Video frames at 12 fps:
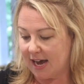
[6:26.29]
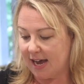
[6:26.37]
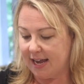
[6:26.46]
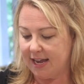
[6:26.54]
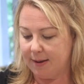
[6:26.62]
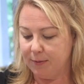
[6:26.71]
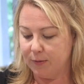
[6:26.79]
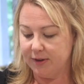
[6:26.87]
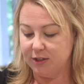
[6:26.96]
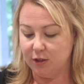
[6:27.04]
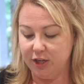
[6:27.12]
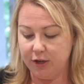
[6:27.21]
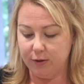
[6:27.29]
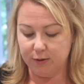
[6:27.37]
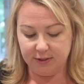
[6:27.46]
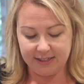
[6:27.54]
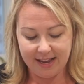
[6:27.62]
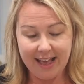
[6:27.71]
I am going to
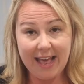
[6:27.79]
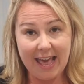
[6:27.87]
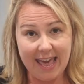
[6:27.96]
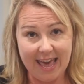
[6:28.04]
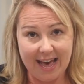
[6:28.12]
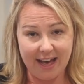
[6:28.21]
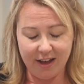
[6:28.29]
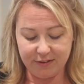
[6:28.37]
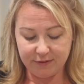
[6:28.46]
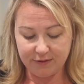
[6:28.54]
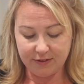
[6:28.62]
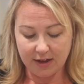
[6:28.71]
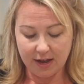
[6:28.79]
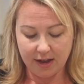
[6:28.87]
use half